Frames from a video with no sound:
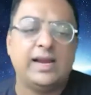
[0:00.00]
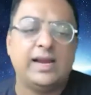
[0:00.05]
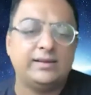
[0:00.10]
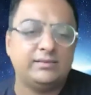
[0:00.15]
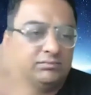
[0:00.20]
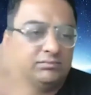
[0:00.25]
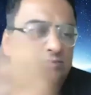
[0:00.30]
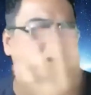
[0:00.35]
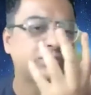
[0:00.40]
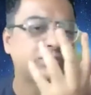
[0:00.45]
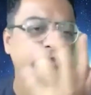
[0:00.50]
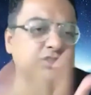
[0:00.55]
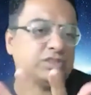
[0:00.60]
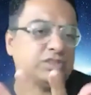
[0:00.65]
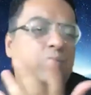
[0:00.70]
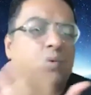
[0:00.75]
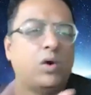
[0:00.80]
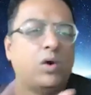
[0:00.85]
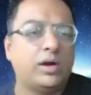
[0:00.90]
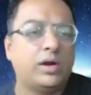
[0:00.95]
and you
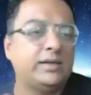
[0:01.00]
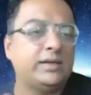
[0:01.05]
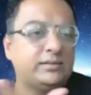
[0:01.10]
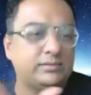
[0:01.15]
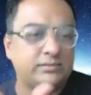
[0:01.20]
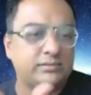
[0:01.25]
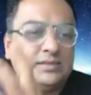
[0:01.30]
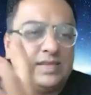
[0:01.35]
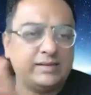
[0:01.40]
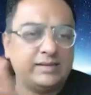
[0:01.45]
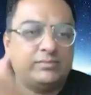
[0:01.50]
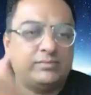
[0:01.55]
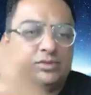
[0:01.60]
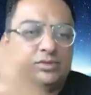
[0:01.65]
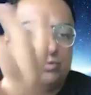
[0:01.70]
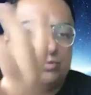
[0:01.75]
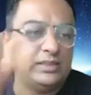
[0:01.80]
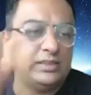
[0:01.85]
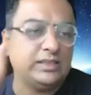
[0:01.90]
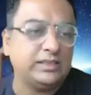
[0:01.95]
just want them
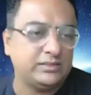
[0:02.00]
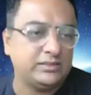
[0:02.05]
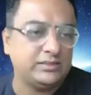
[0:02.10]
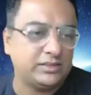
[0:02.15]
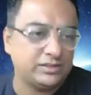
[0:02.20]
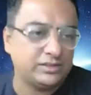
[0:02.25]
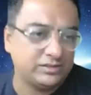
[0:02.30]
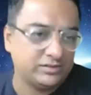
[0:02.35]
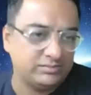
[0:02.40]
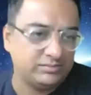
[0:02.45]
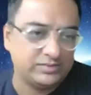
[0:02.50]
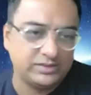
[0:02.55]
to be, you know,